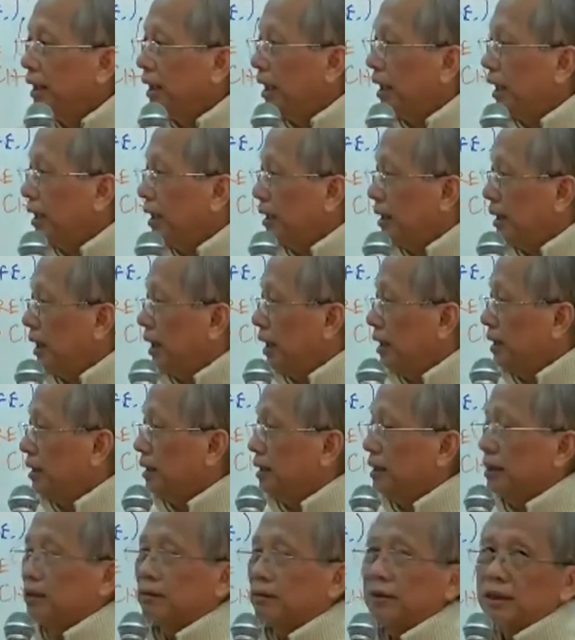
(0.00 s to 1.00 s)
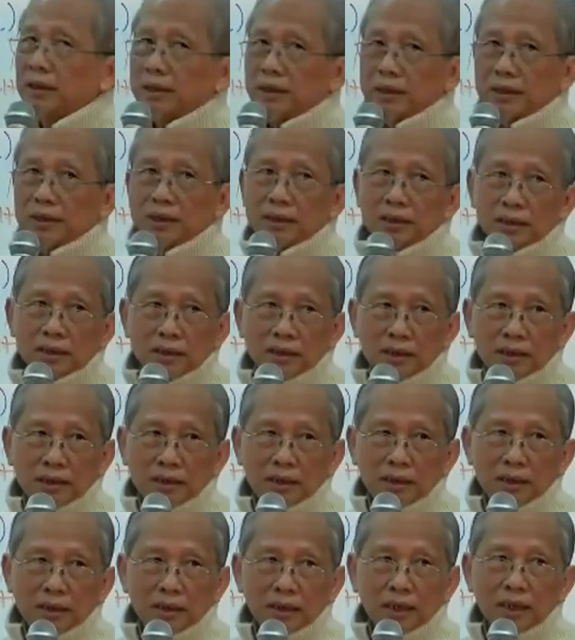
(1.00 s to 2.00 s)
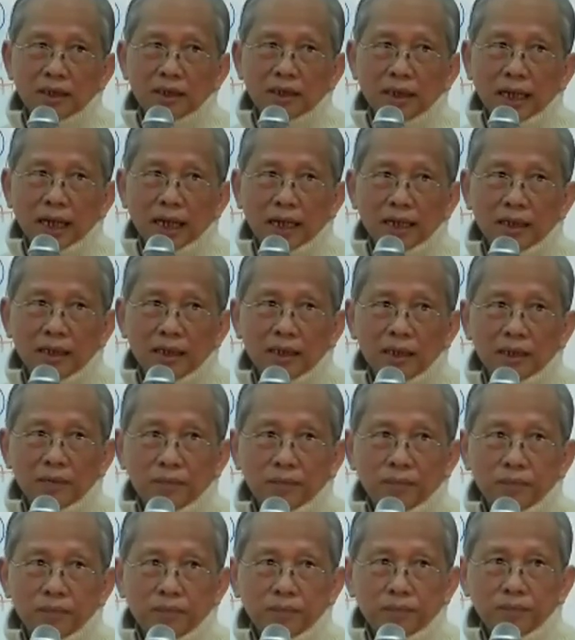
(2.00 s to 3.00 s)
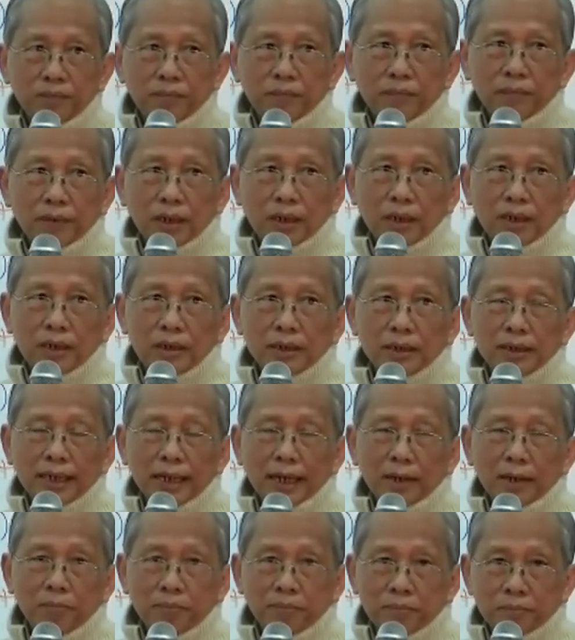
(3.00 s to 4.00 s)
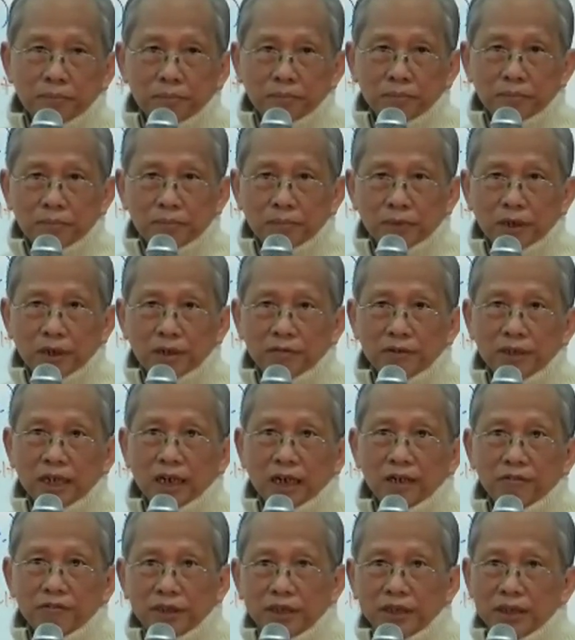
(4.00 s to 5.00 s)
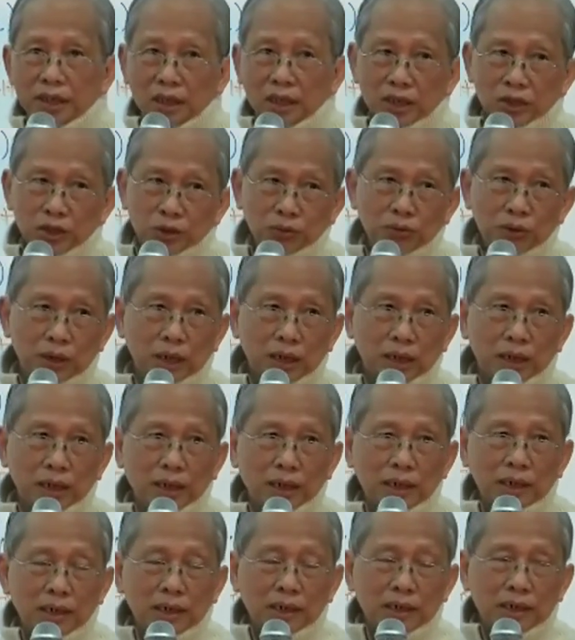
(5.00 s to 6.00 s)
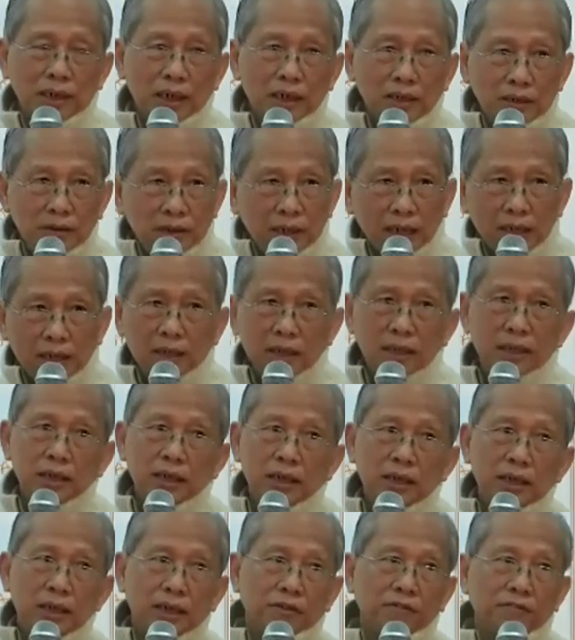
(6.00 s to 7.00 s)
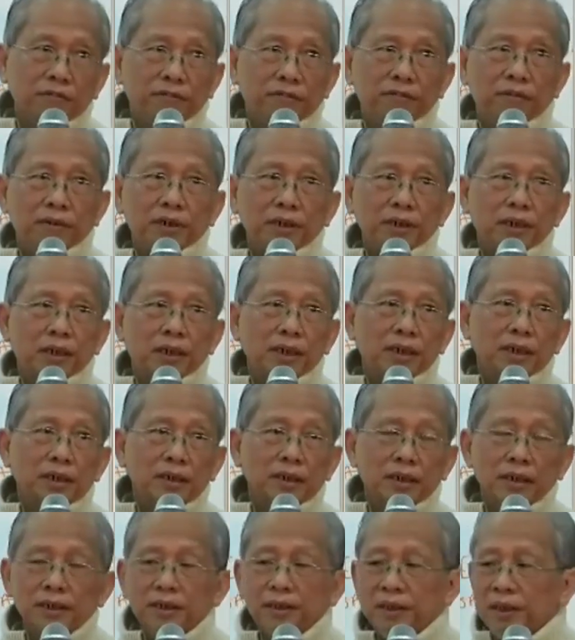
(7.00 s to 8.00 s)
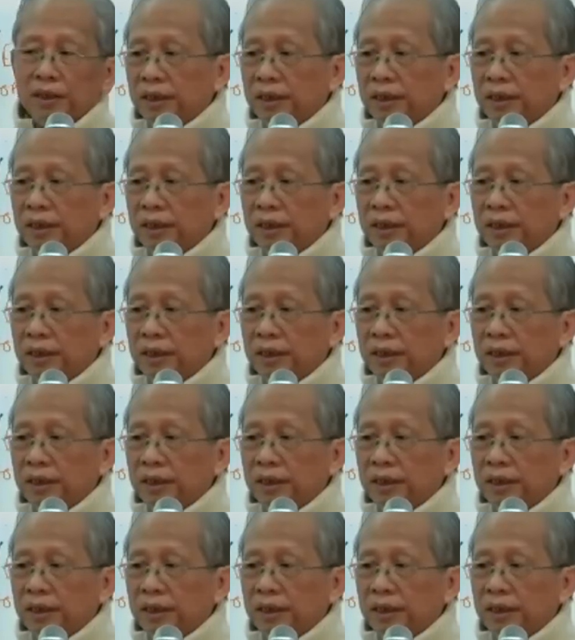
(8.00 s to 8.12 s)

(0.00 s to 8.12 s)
And that is written in the 10th step of the Avijja Sutta. And you can see them very clearly.